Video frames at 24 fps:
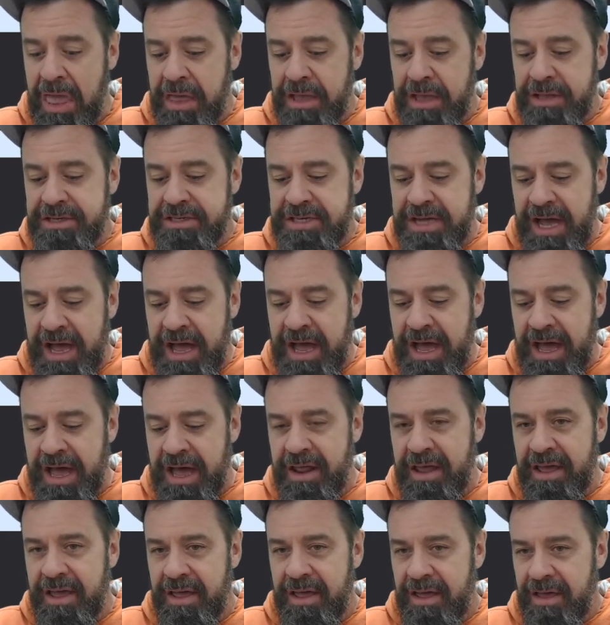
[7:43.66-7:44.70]
Todd
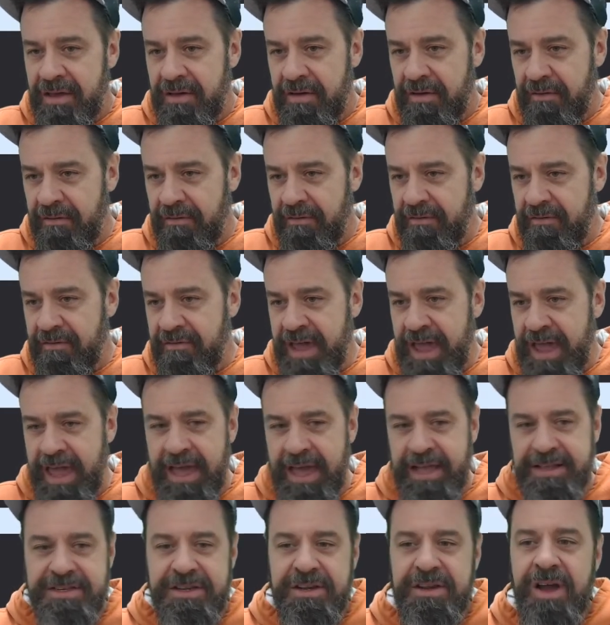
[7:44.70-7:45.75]

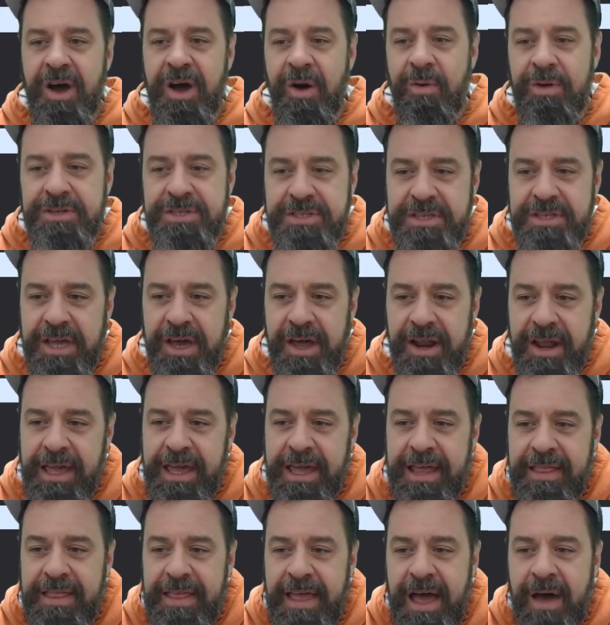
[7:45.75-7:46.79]
Vance. No one's going to
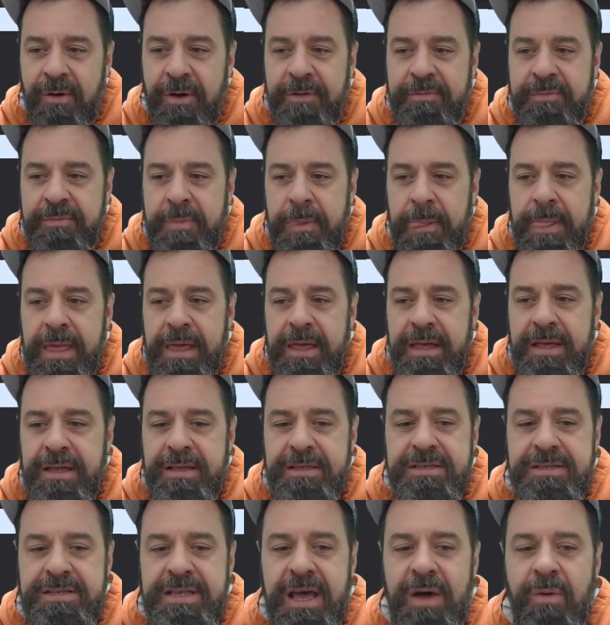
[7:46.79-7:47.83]
get that one.
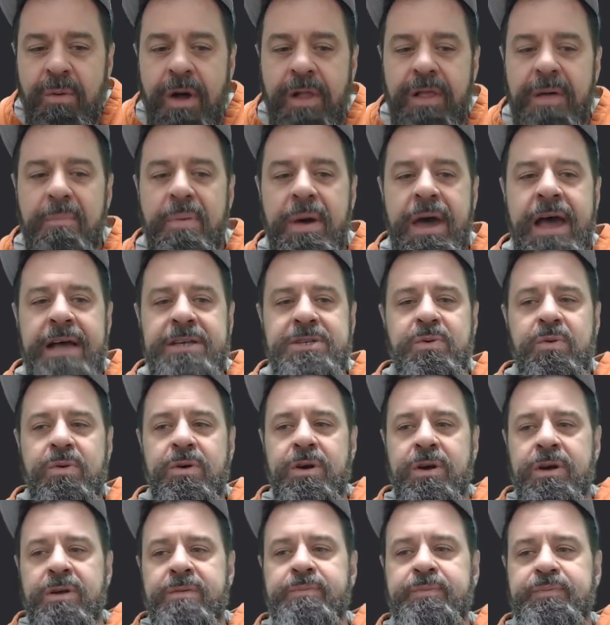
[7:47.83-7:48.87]
Set wallet
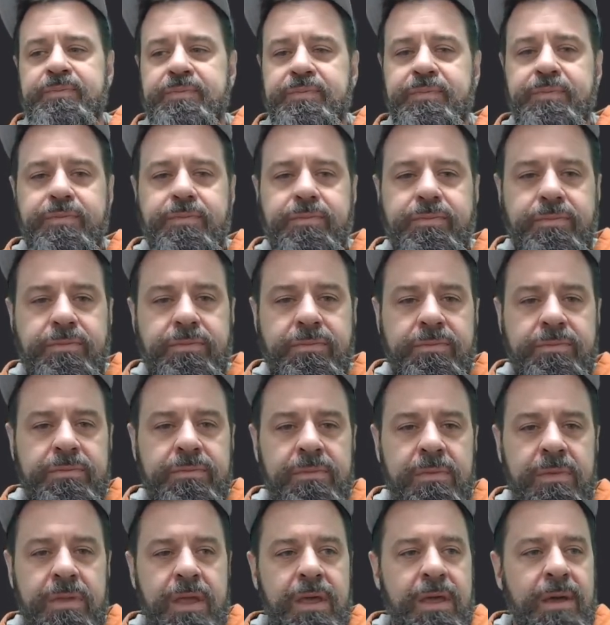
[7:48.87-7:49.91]
password.
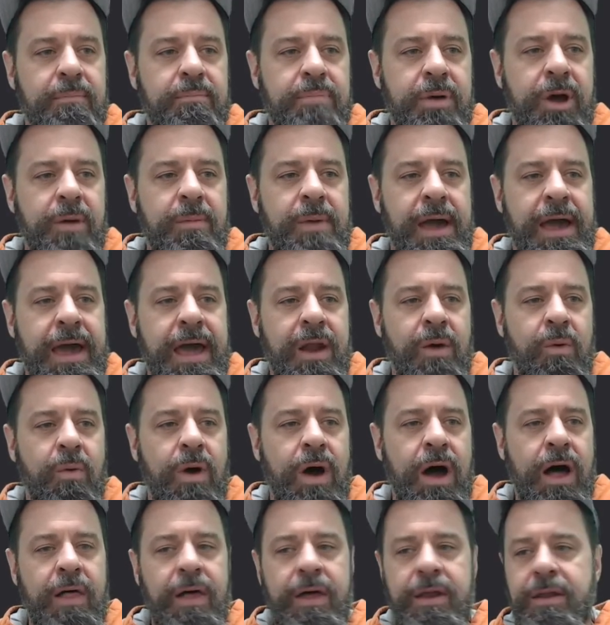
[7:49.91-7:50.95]
Boom, I got a
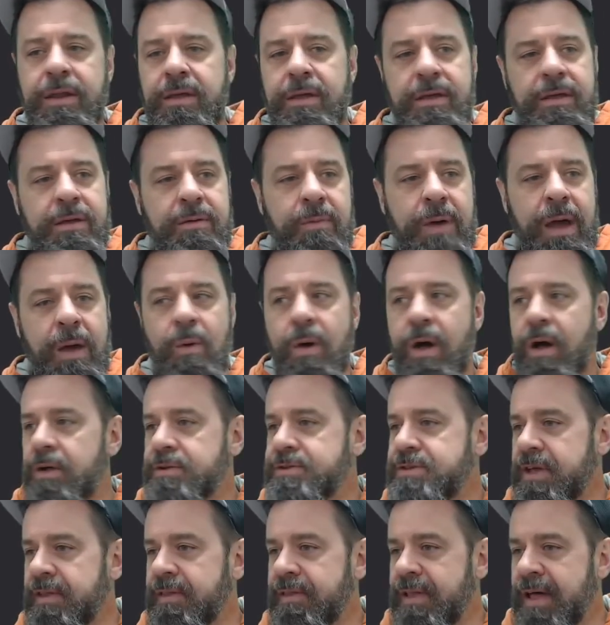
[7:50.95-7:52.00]
wallet. My
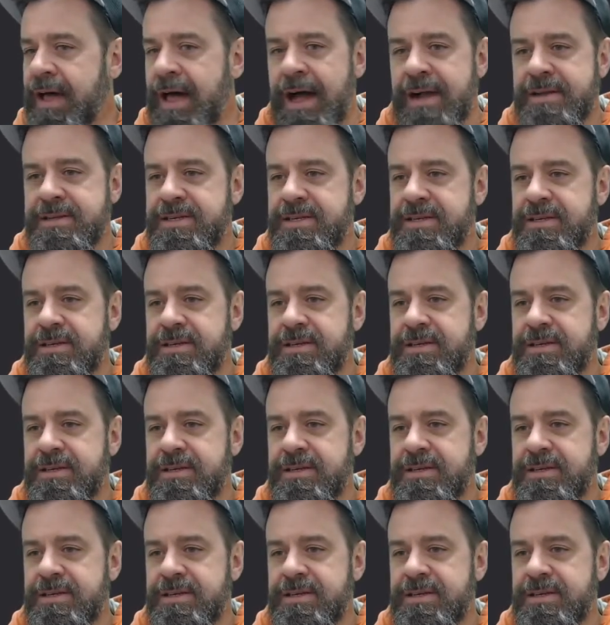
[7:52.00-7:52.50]
wallet's unlocked.